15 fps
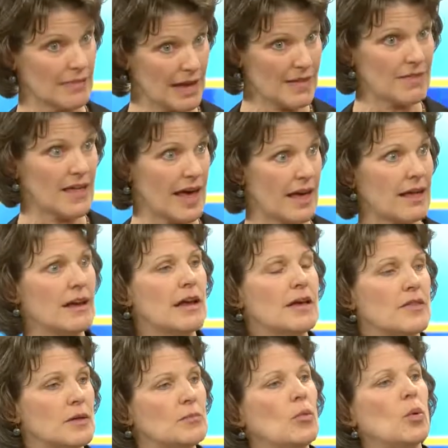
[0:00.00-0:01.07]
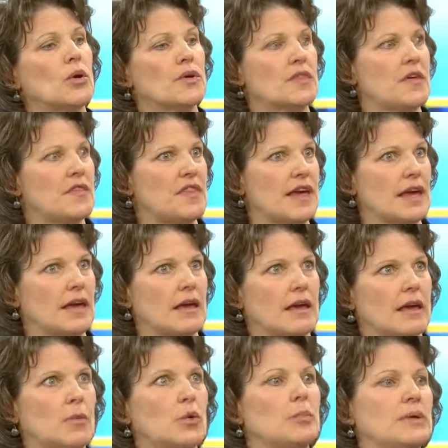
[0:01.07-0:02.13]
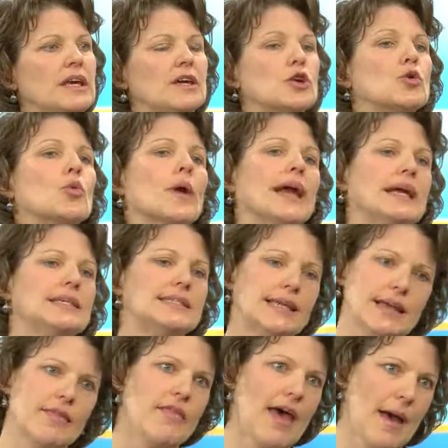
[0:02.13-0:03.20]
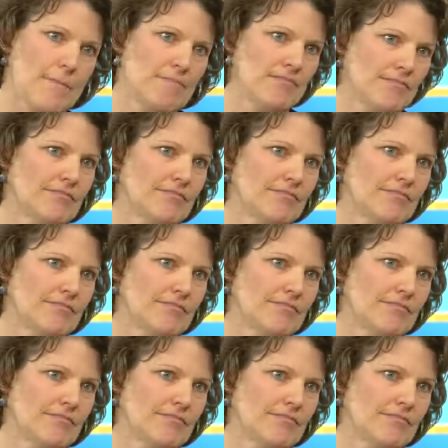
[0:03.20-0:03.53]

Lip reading: in that, the more that it will be ingrained in them.